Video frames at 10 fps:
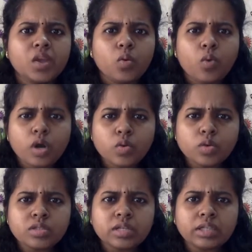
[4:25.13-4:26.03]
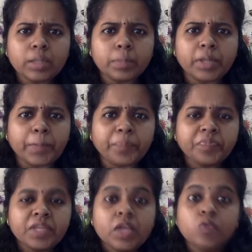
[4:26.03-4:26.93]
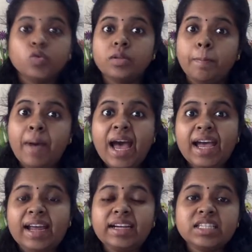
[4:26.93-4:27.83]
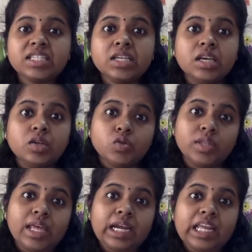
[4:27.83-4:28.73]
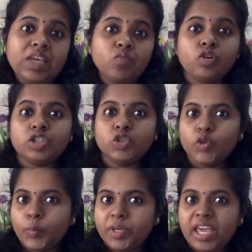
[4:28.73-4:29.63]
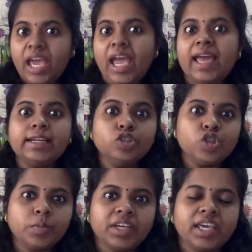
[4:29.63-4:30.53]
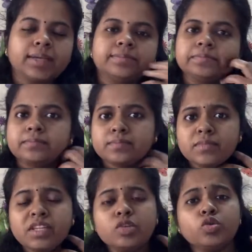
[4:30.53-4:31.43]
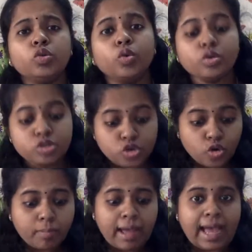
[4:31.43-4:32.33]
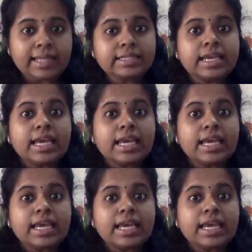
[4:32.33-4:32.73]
What was the tuck, tuck? So the bats, so their name was Dupke and Chupke. So those two bats,